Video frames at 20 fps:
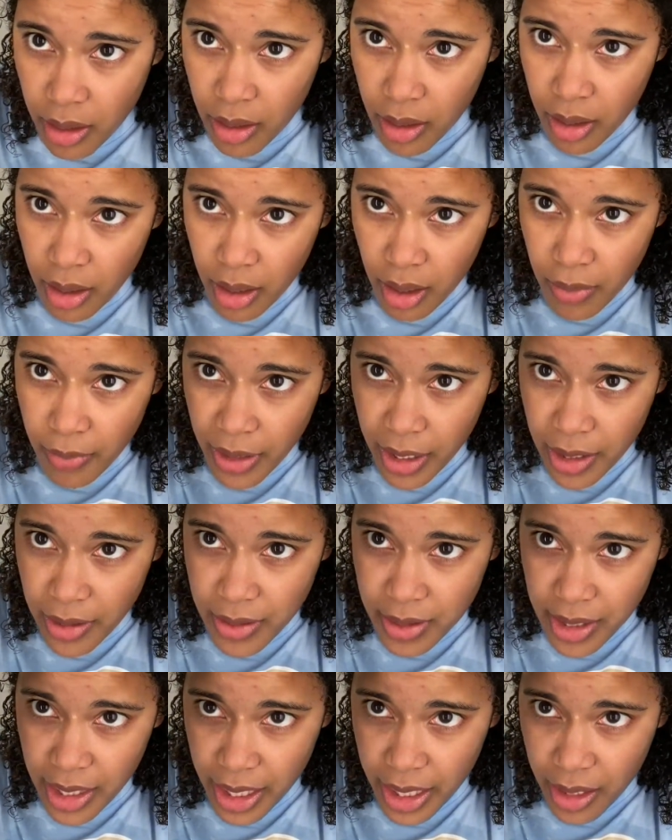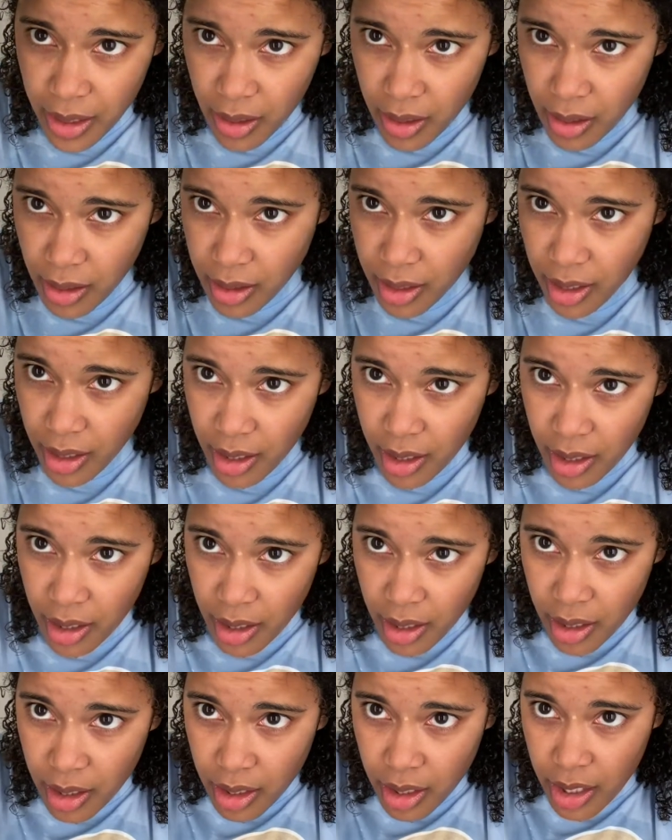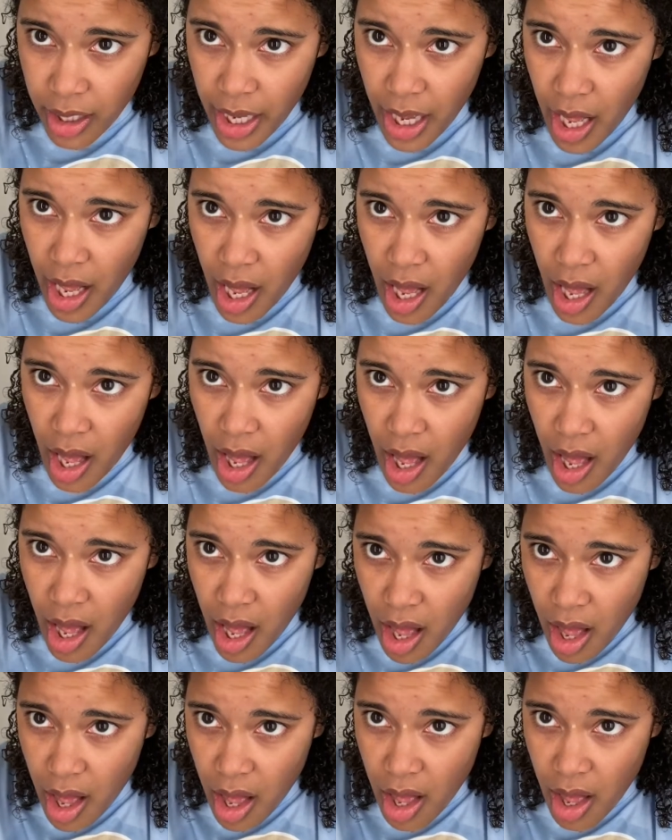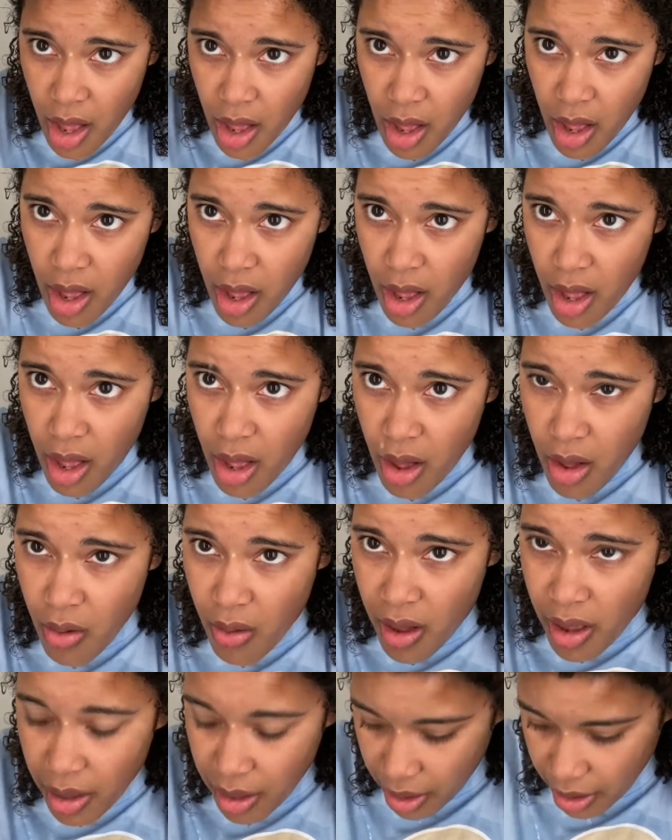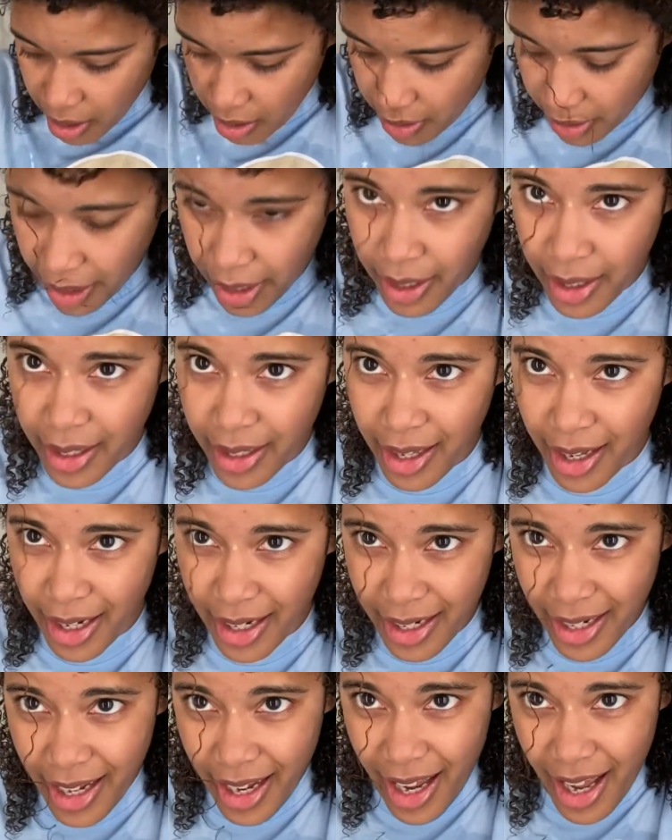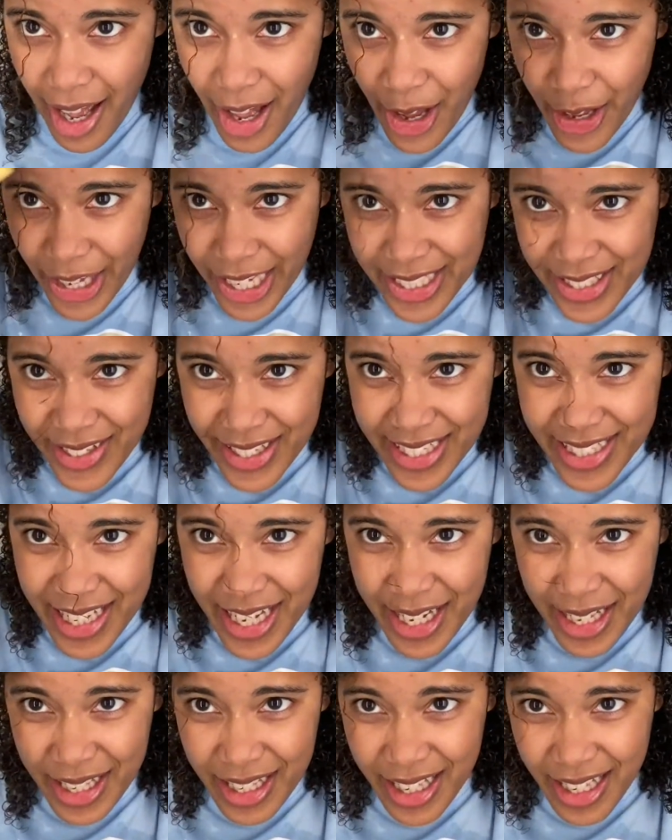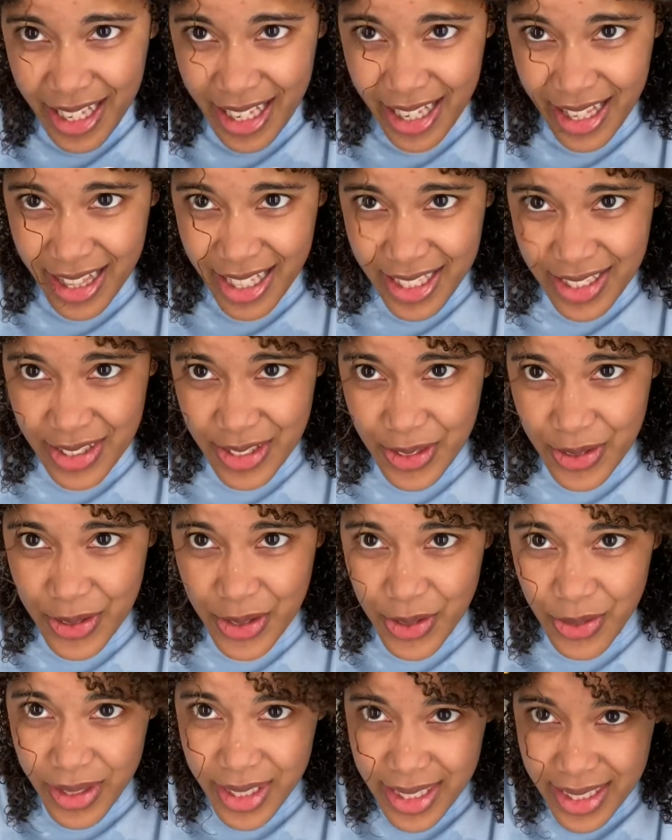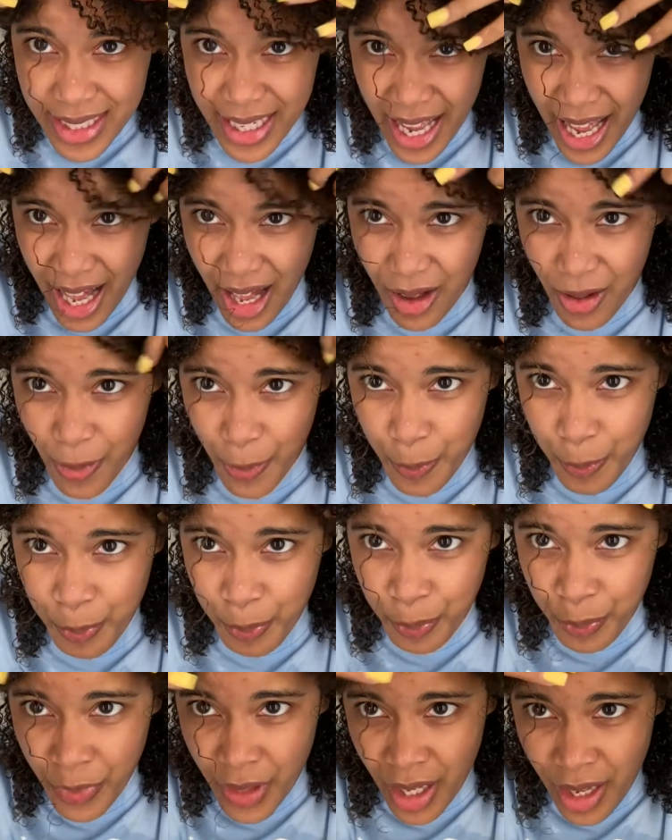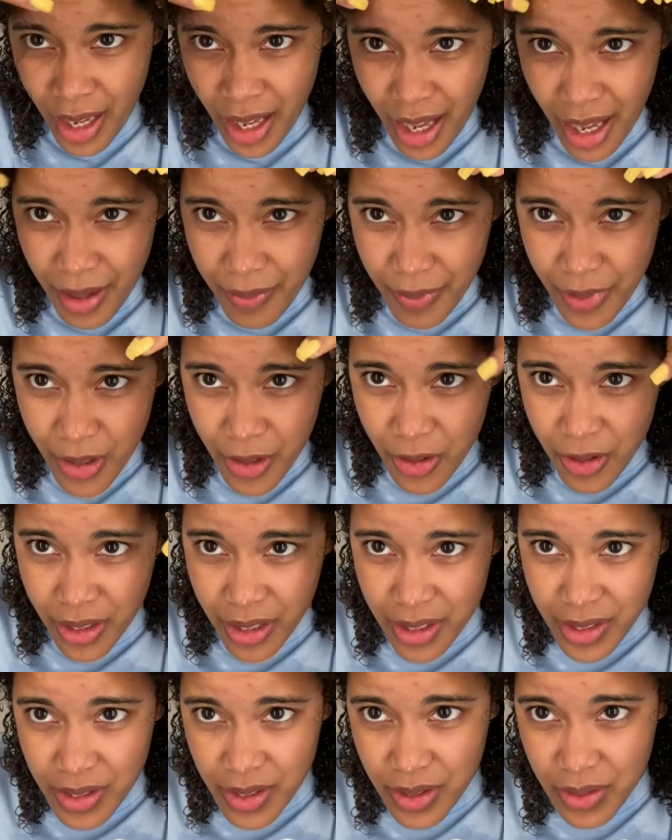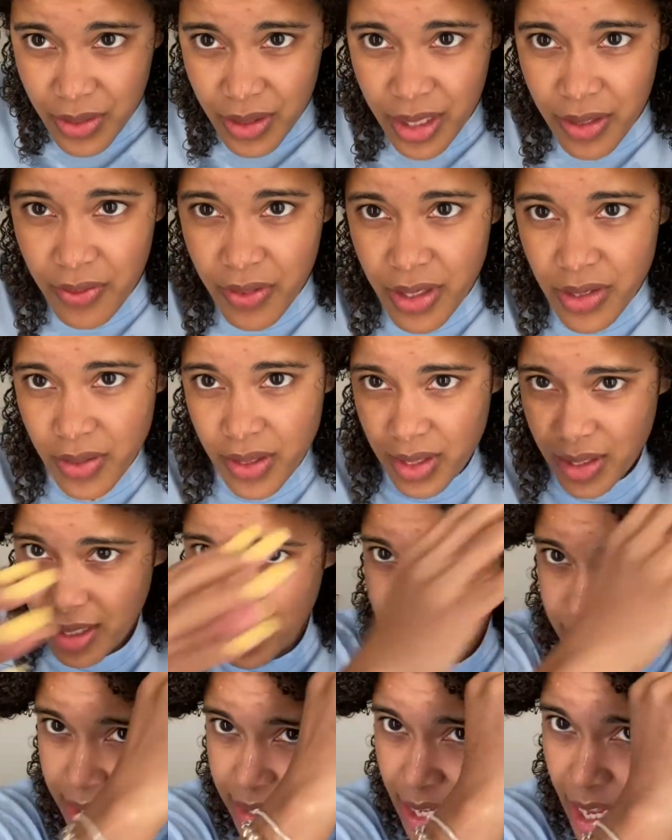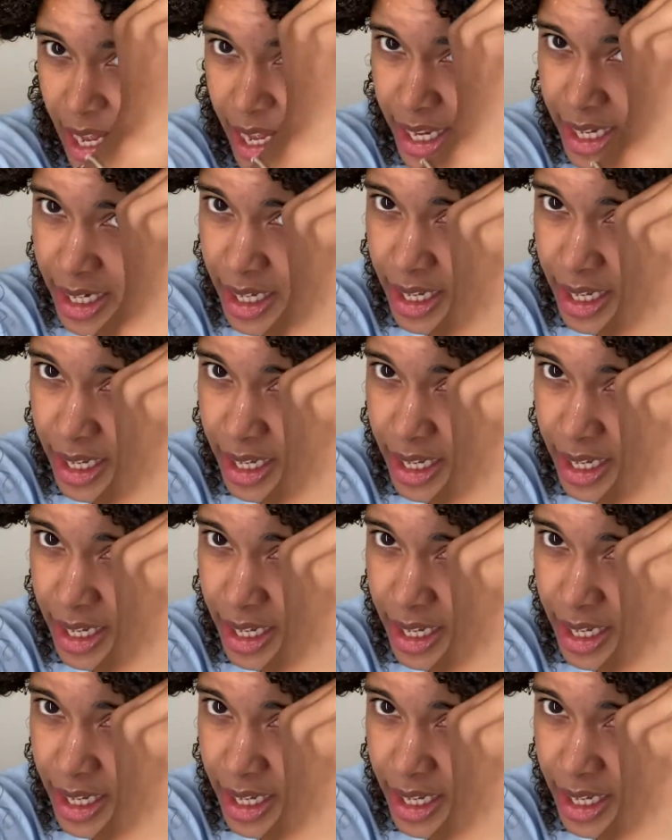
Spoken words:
oh, my hair's tangled. No. Okay, got it. Okay, so I take these two twists out. I'm going to leave this one to the side,